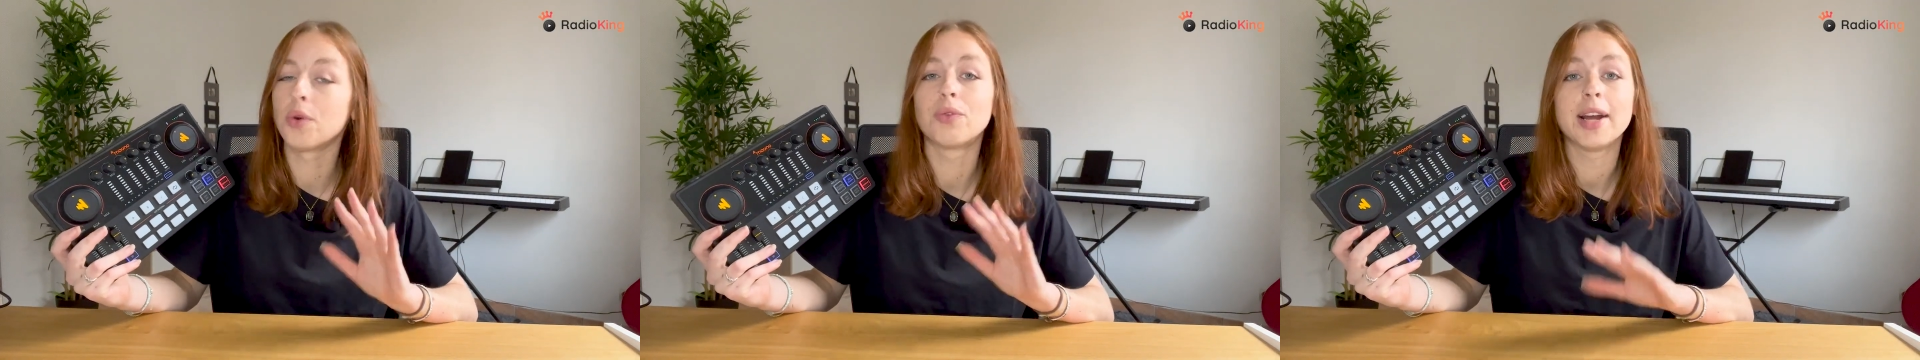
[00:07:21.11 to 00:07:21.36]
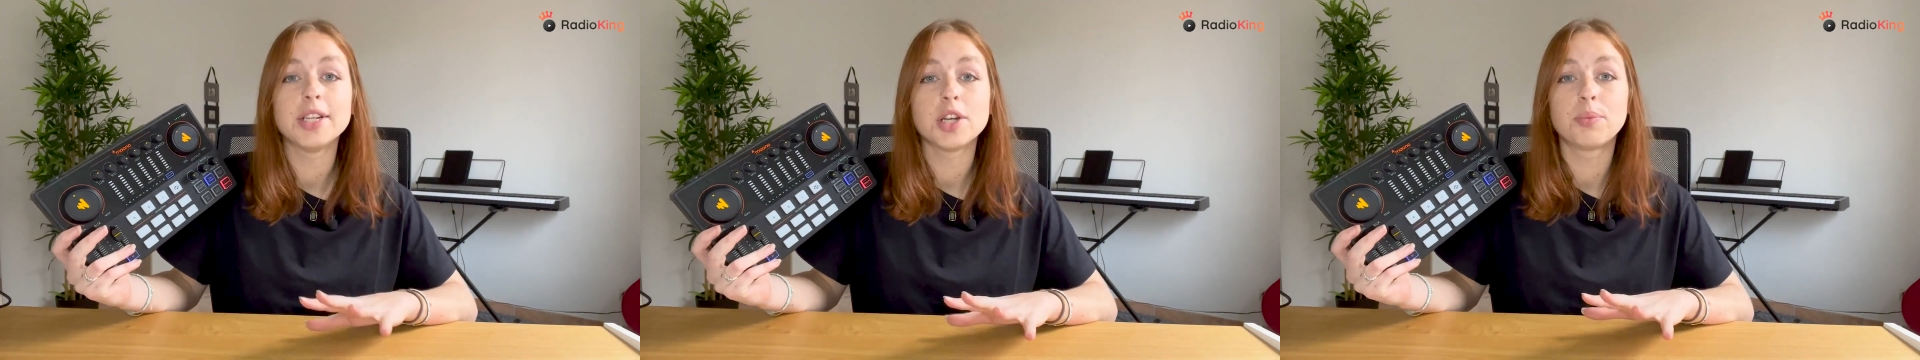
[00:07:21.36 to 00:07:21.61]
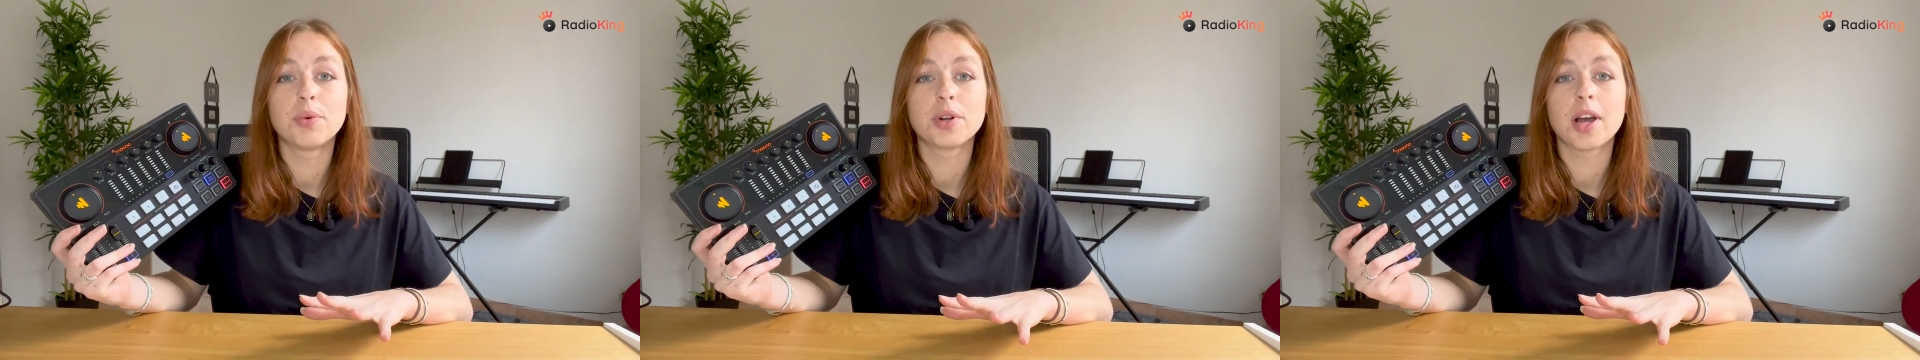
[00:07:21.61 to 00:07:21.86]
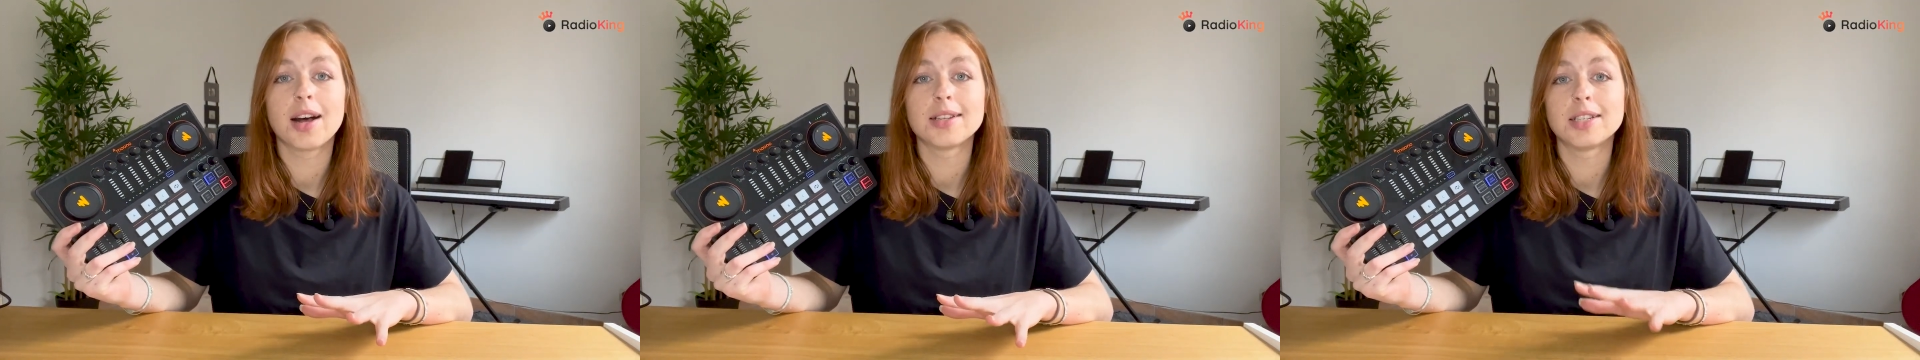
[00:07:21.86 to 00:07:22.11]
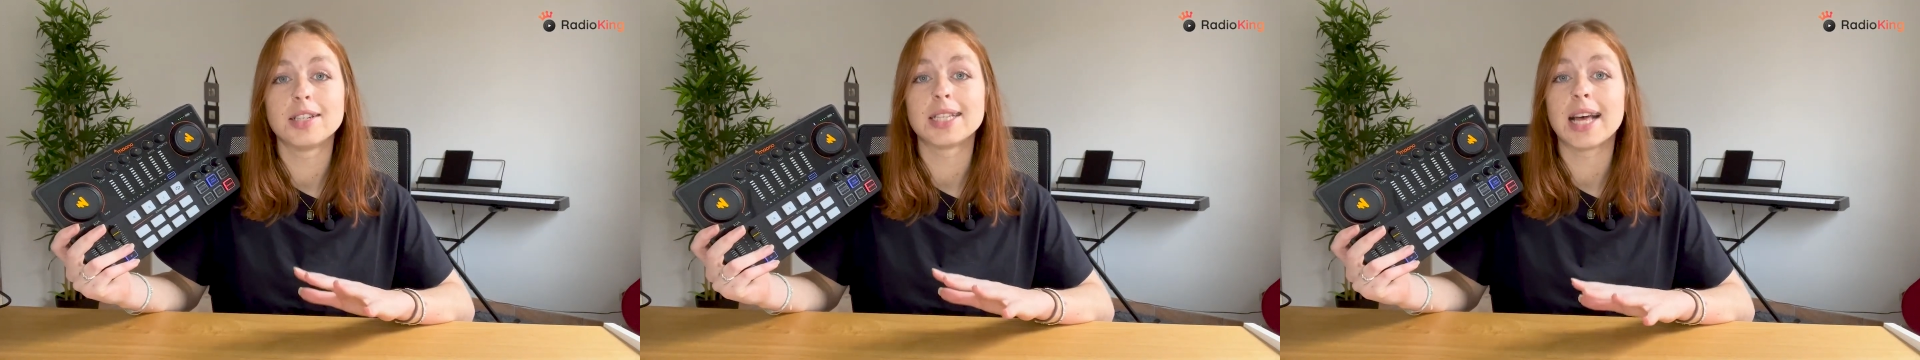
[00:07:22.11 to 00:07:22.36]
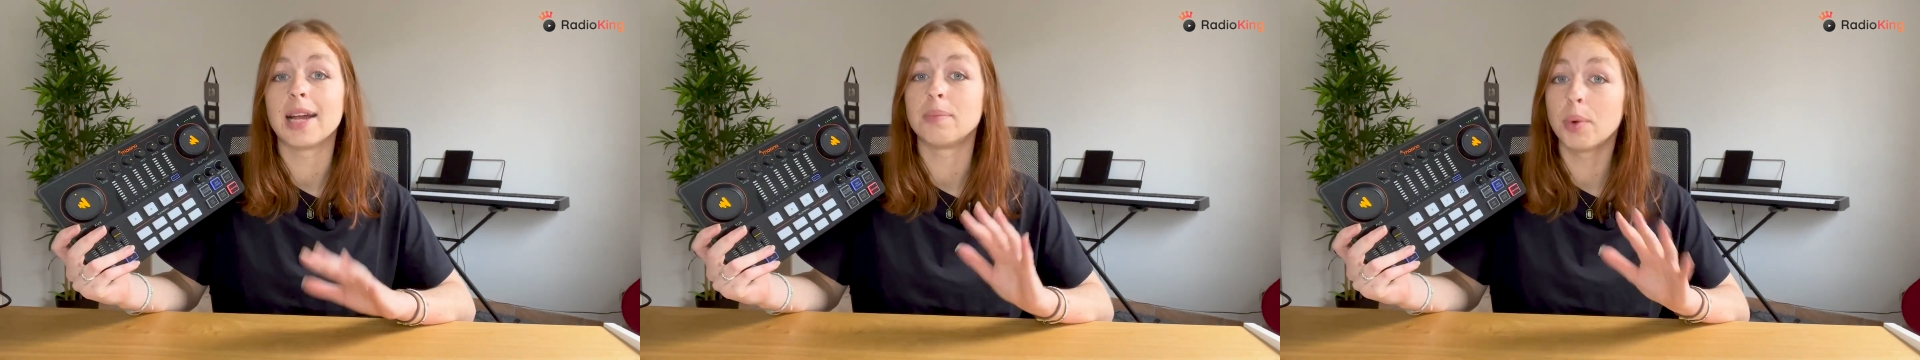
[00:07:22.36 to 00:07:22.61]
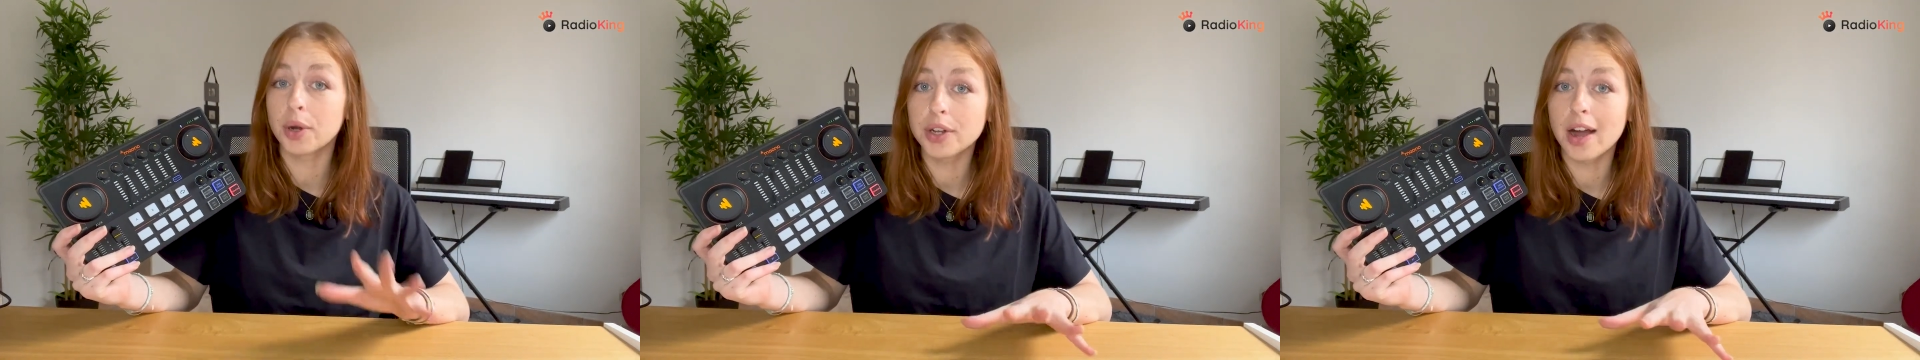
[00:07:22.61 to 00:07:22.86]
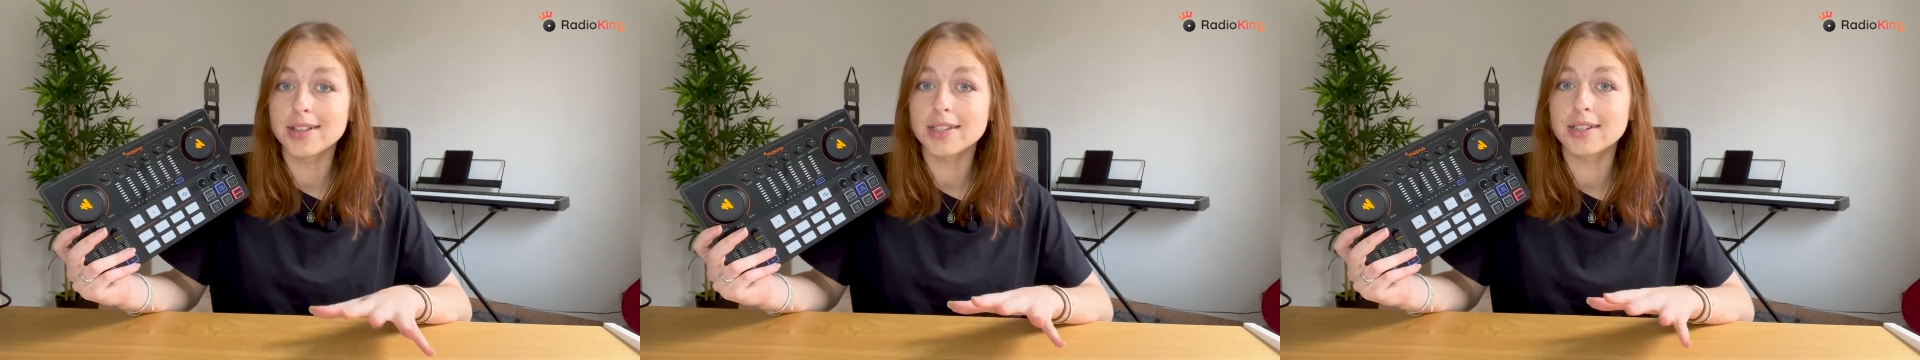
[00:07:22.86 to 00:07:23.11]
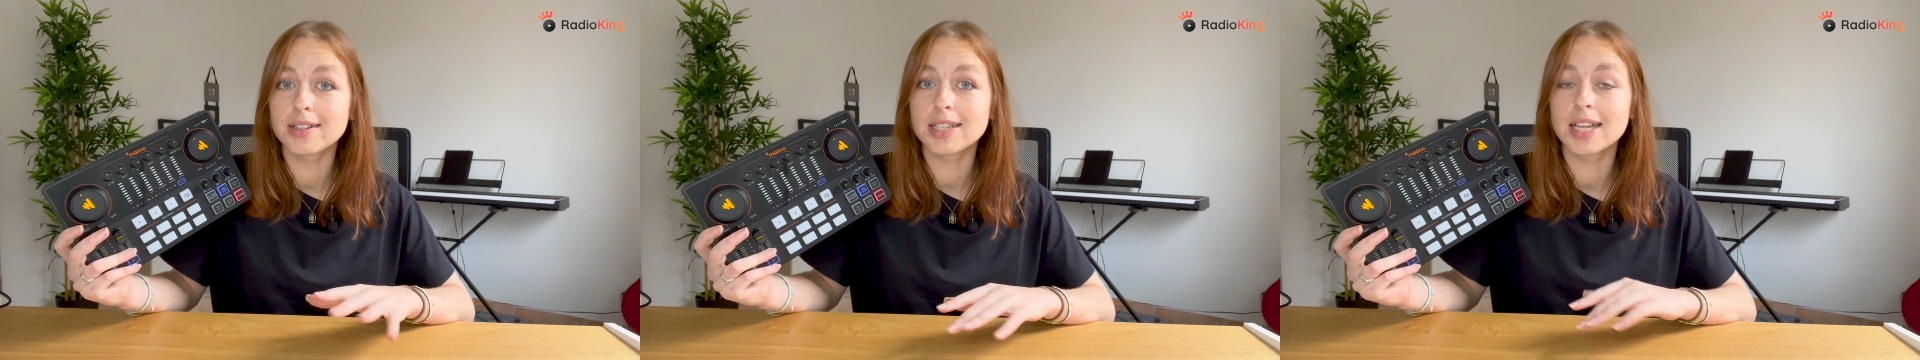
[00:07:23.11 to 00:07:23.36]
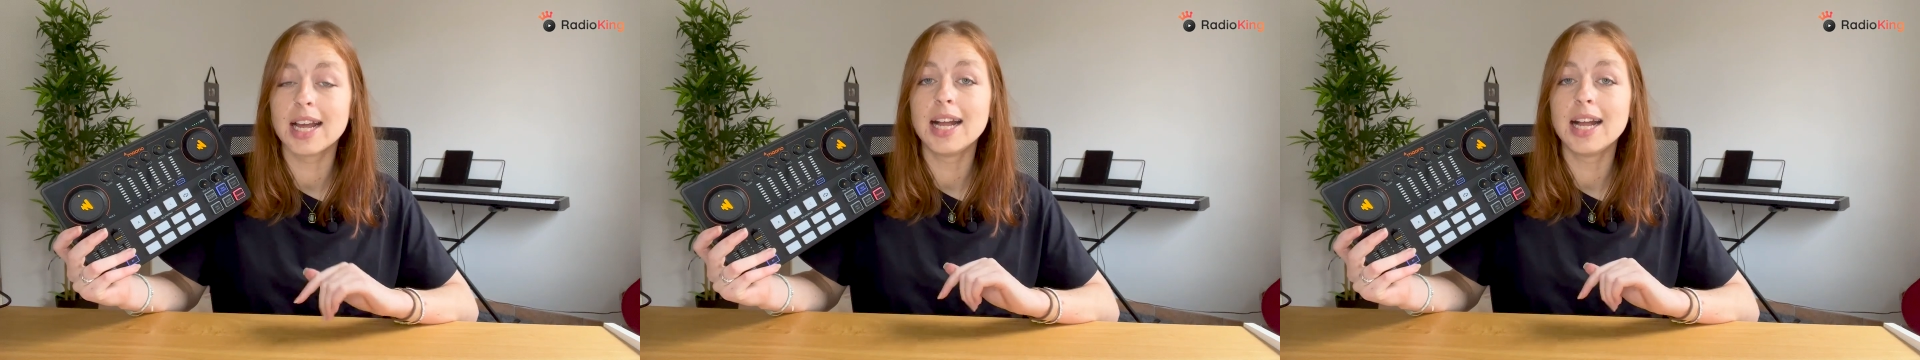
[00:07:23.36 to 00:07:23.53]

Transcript: radio broadcasters and podcasters.